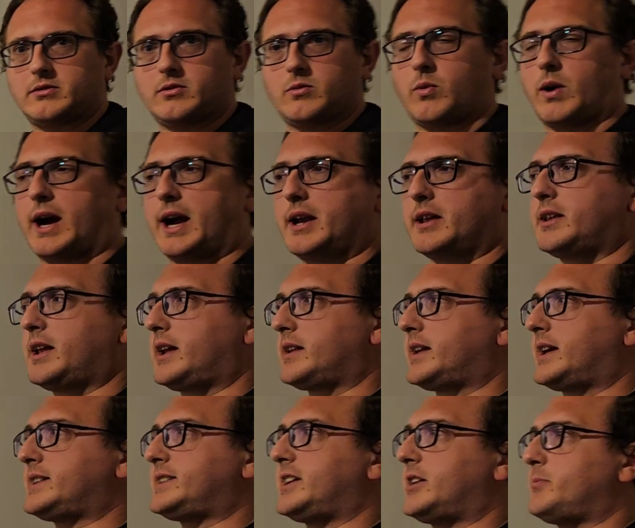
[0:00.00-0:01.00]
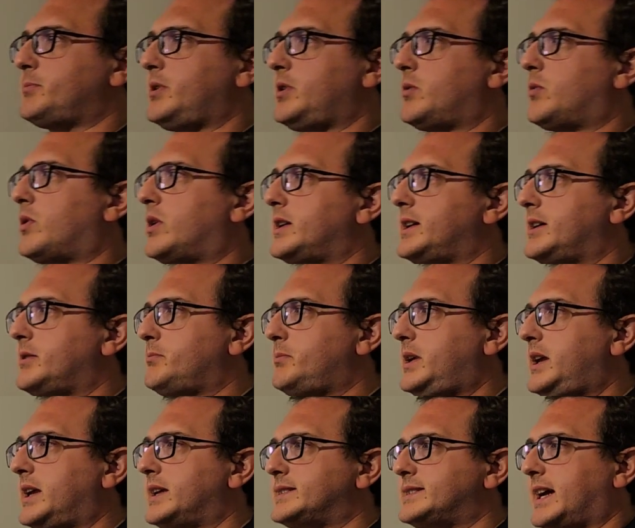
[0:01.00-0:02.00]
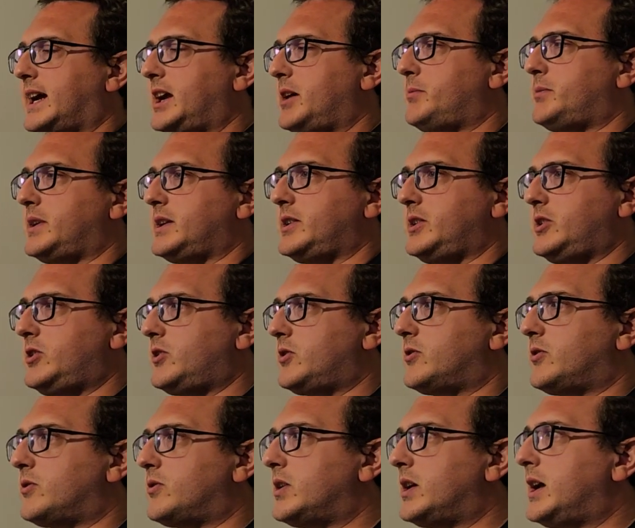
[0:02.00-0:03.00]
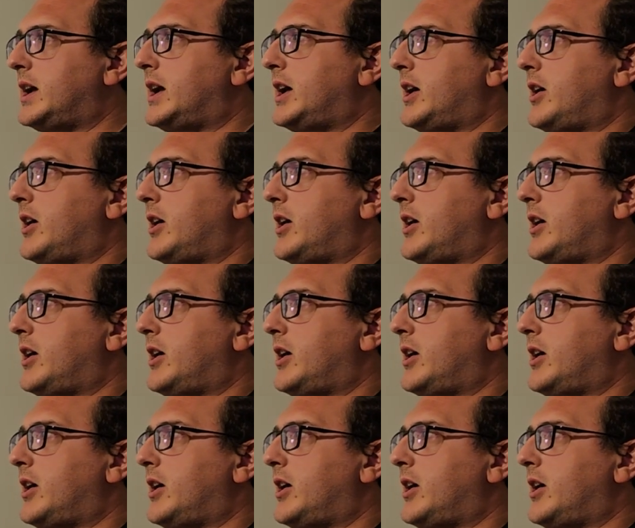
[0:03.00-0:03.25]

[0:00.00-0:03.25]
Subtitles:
Why let them be one in me as I am in you.